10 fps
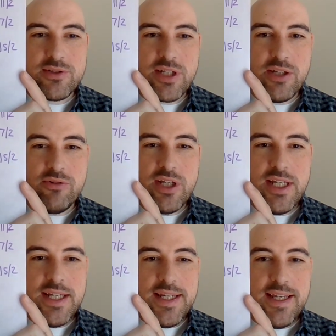So
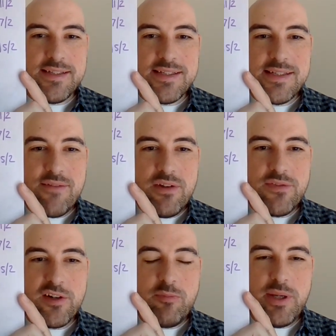it's a
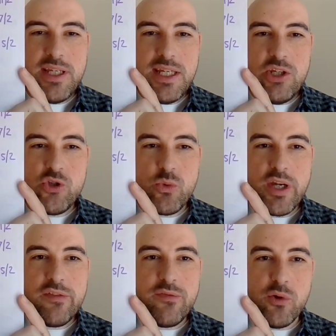75p each
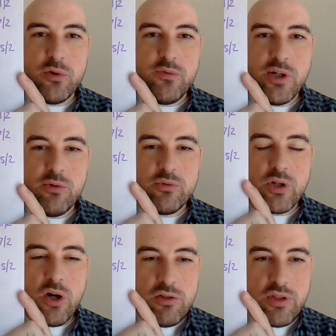way fourfold
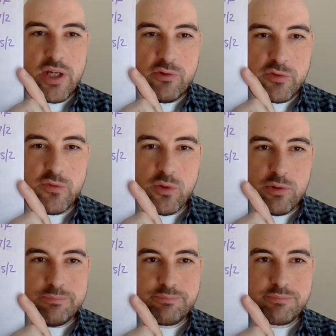on those 4.